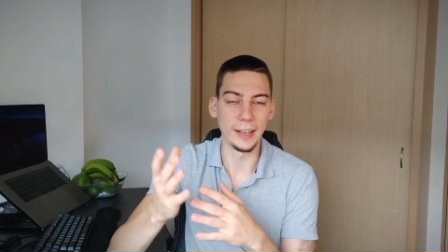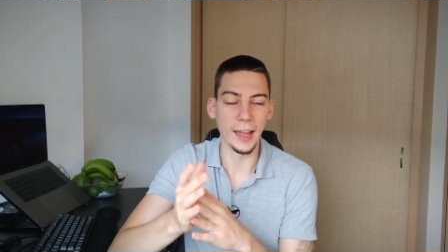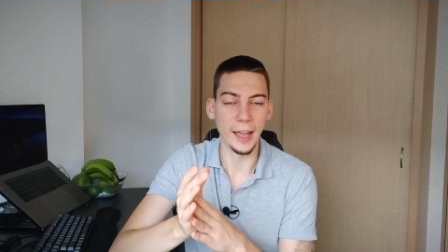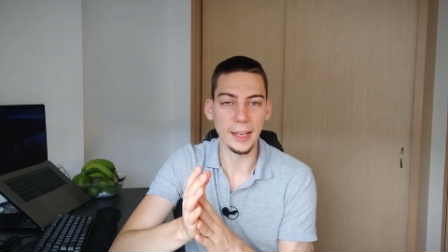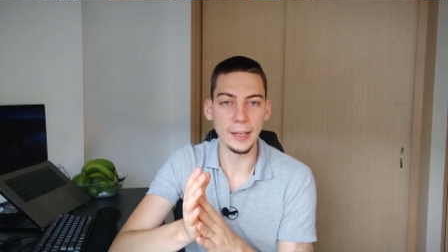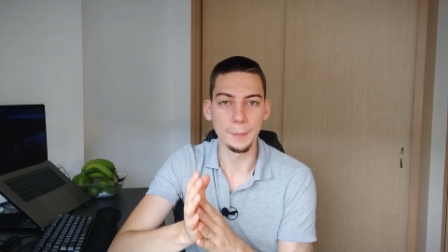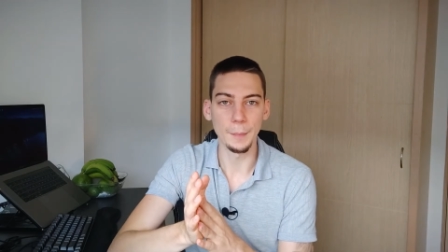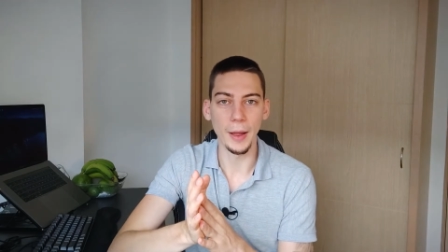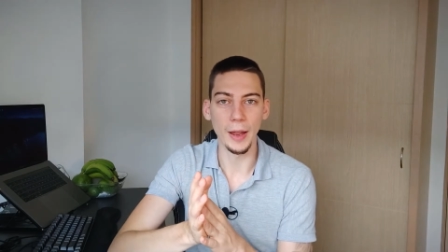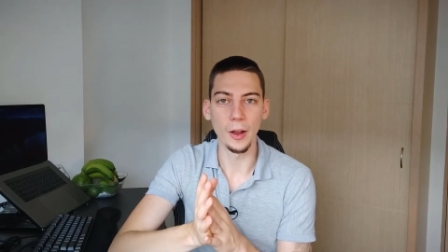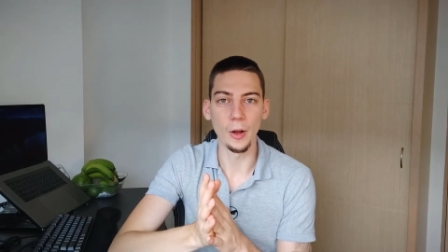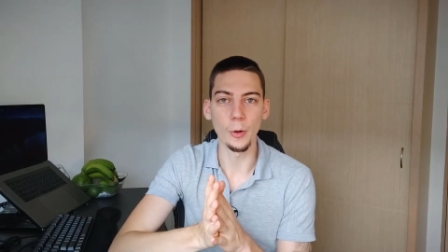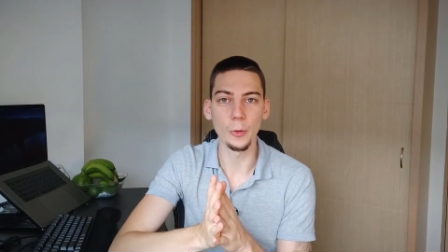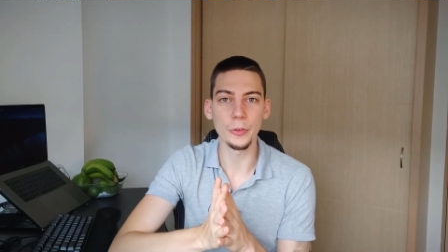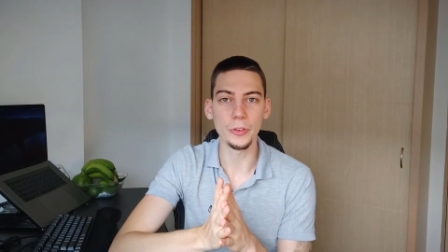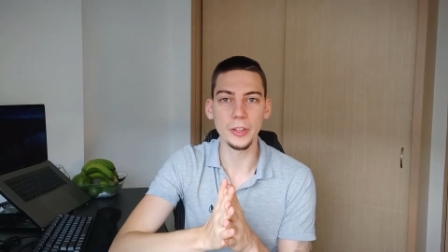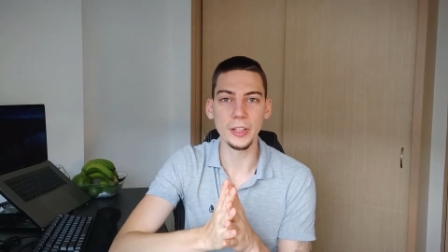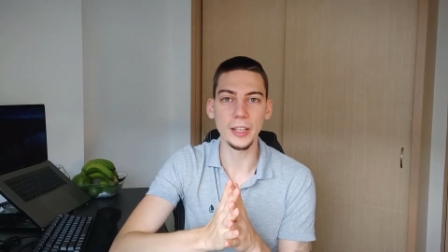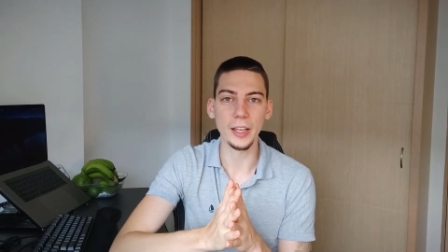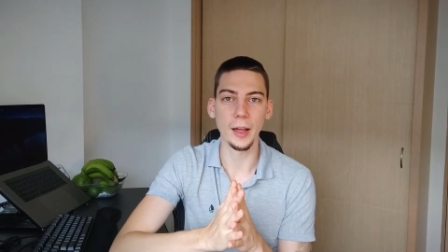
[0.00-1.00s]
like my
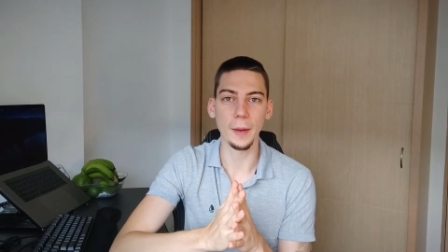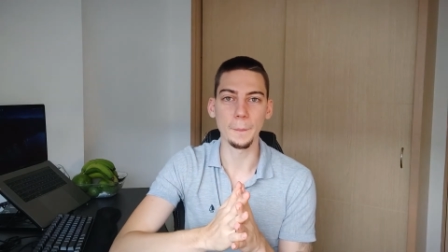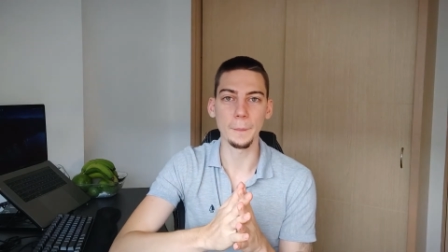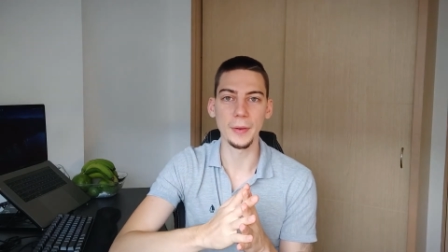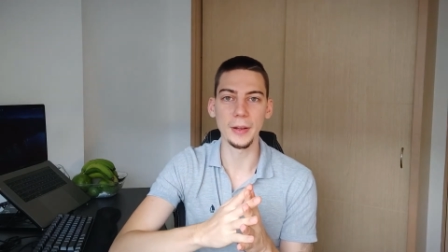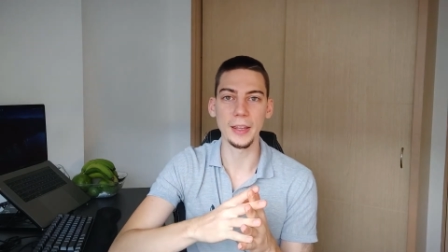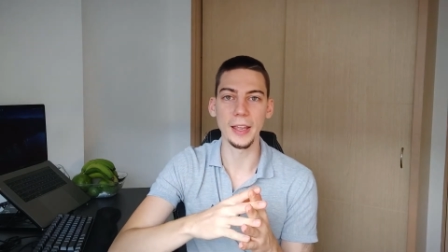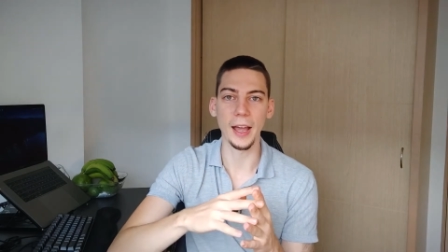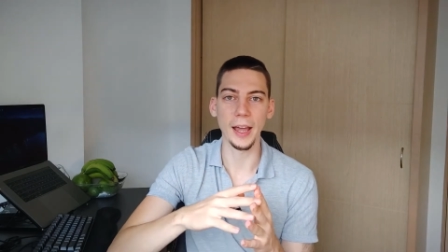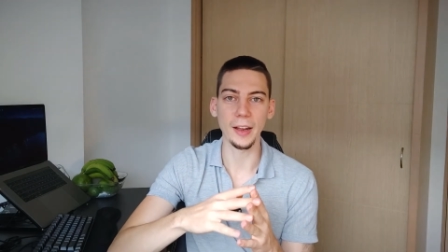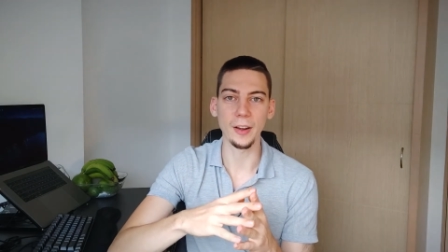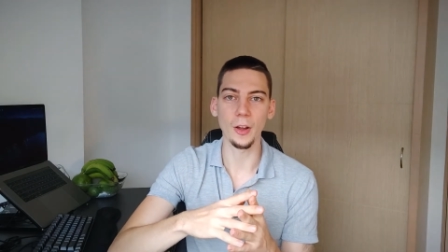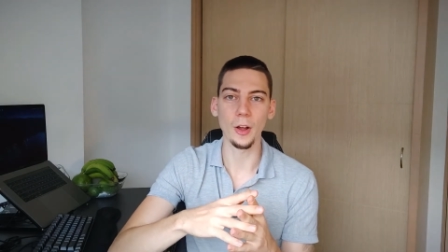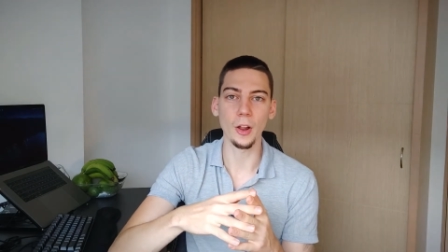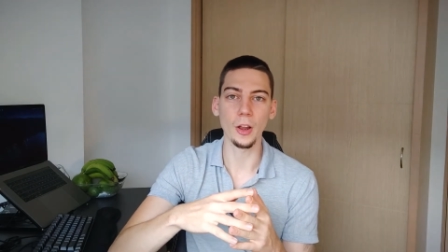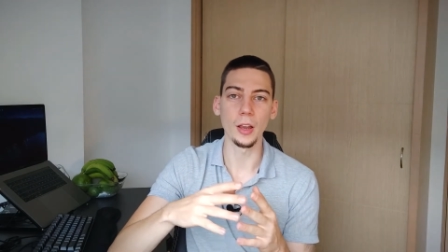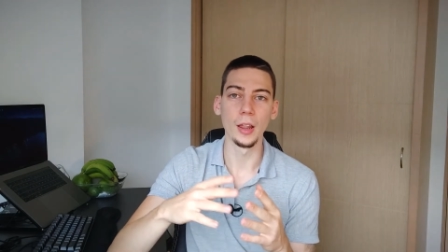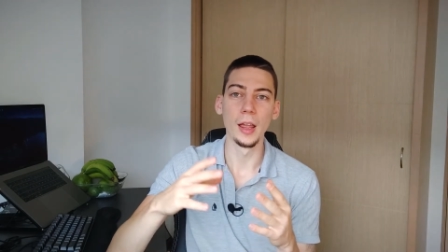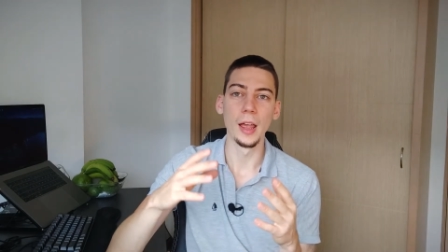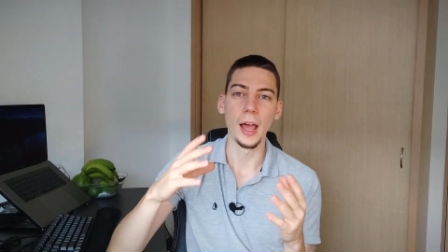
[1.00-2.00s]
hosting company at
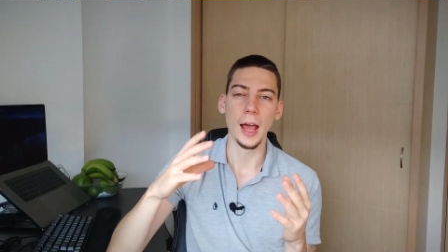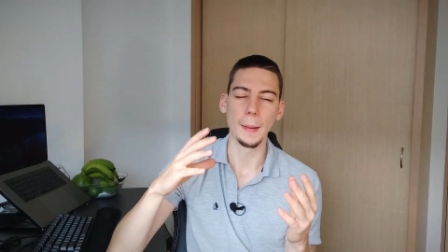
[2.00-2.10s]
all.